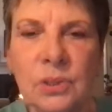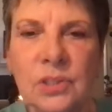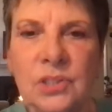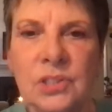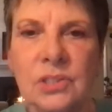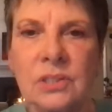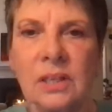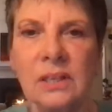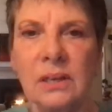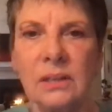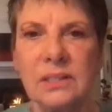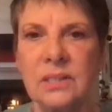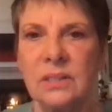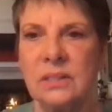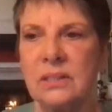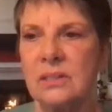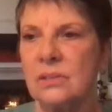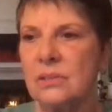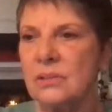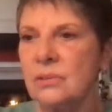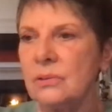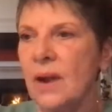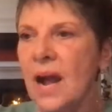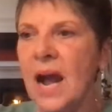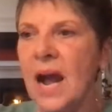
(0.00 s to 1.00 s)
which
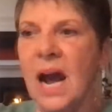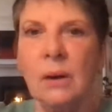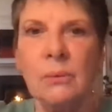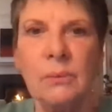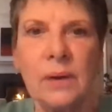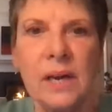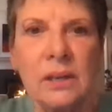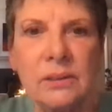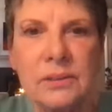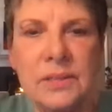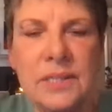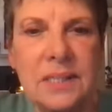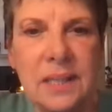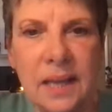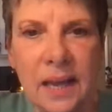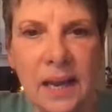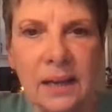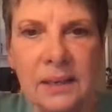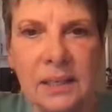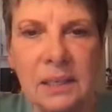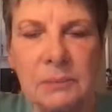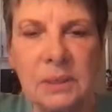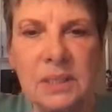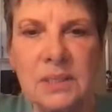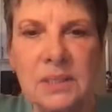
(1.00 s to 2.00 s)
how rare is
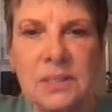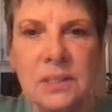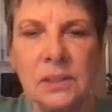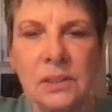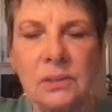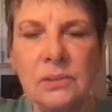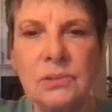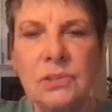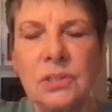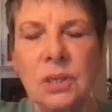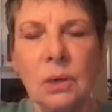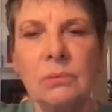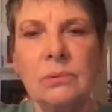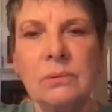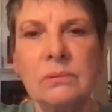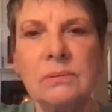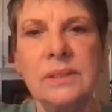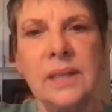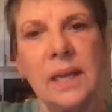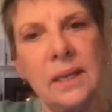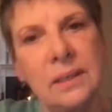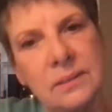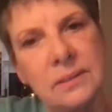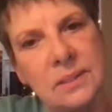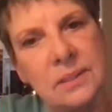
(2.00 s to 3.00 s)
that? I mean, singers
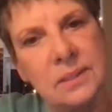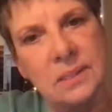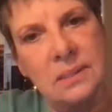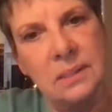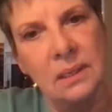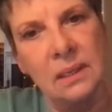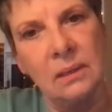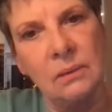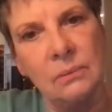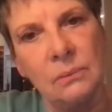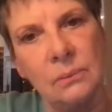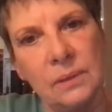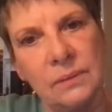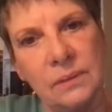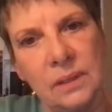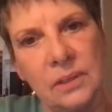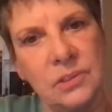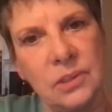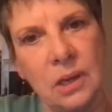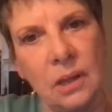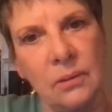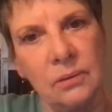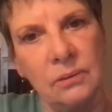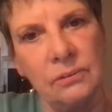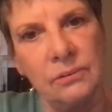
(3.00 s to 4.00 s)
don't get to sing with
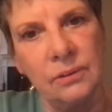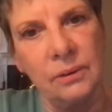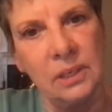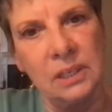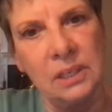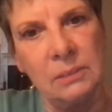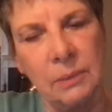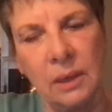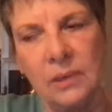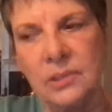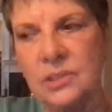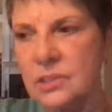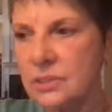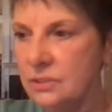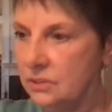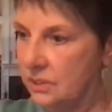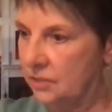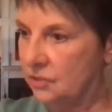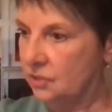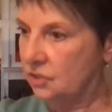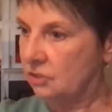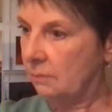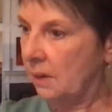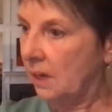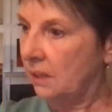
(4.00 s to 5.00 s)
each other very much.
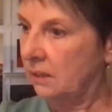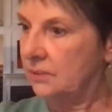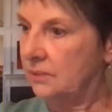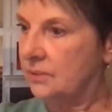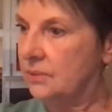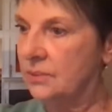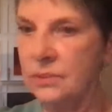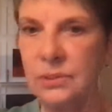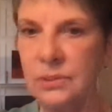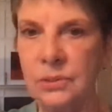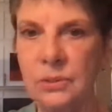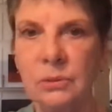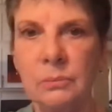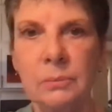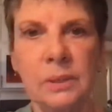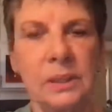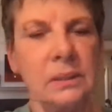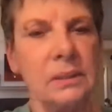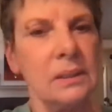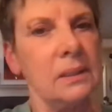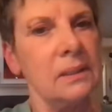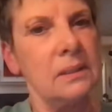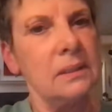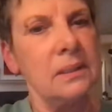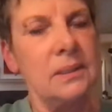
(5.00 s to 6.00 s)
Instrumentalists do,
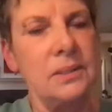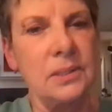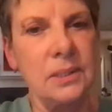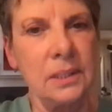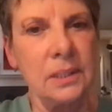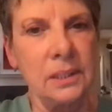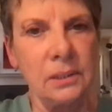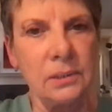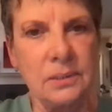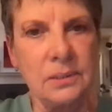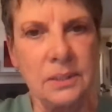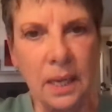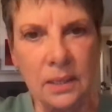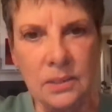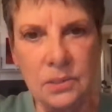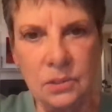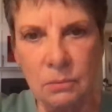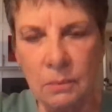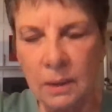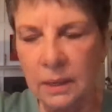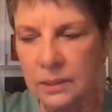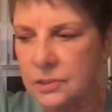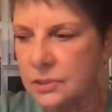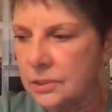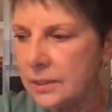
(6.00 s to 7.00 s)
but singers not
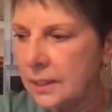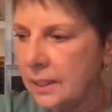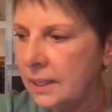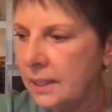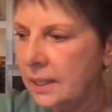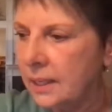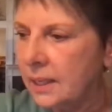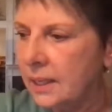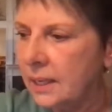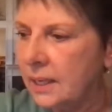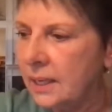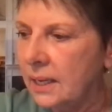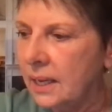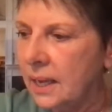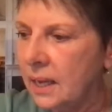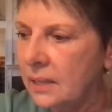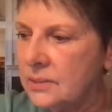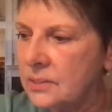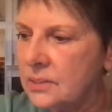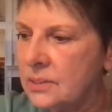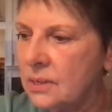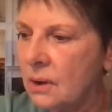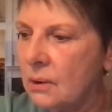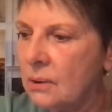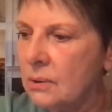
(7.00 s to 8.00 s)
so much.
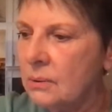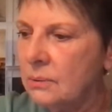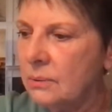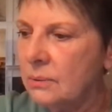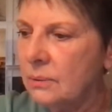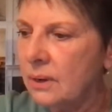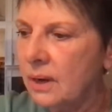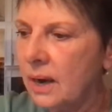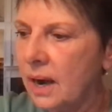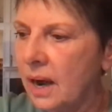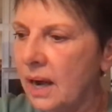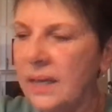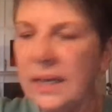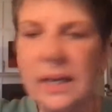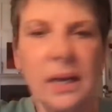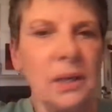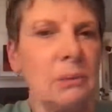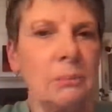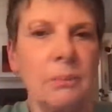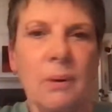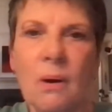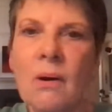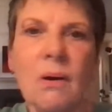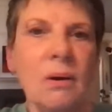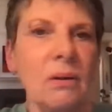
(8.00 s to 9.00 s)
And so I had
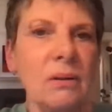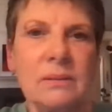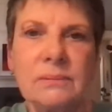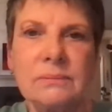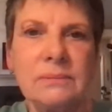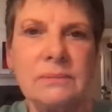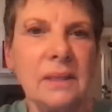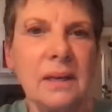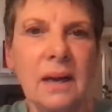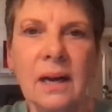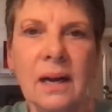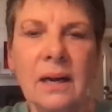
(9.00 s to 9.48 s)
a ball